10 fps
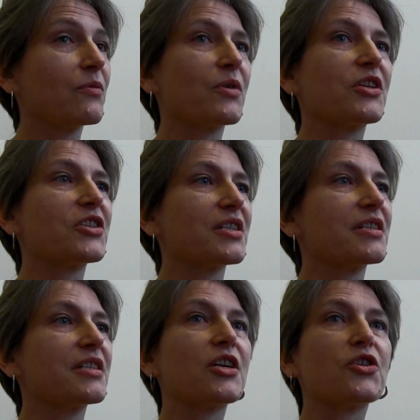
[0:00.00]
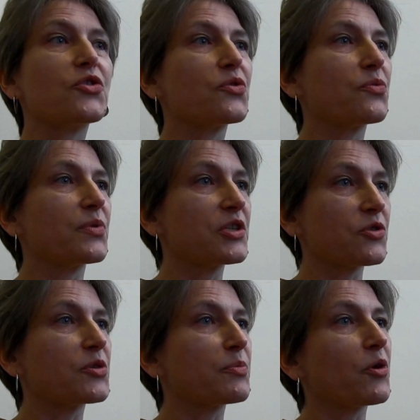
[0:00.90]
which is a new
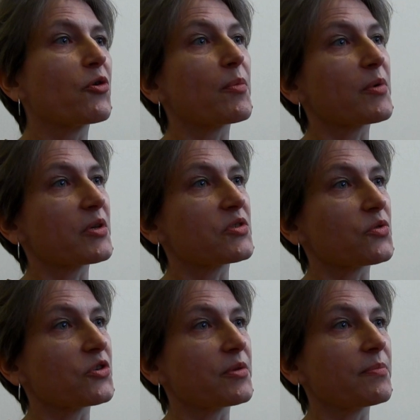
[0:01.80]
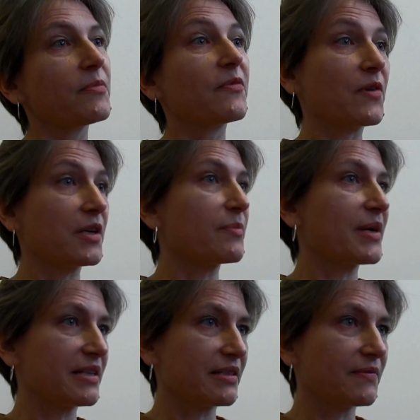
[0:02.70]
research program consortium funded
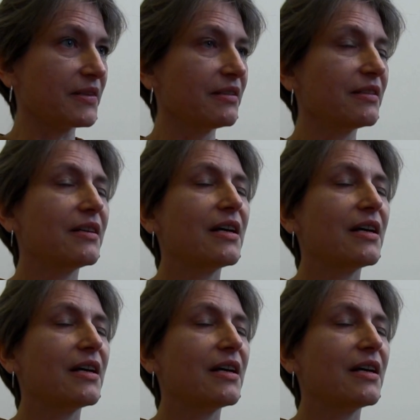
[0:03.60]
by DFID.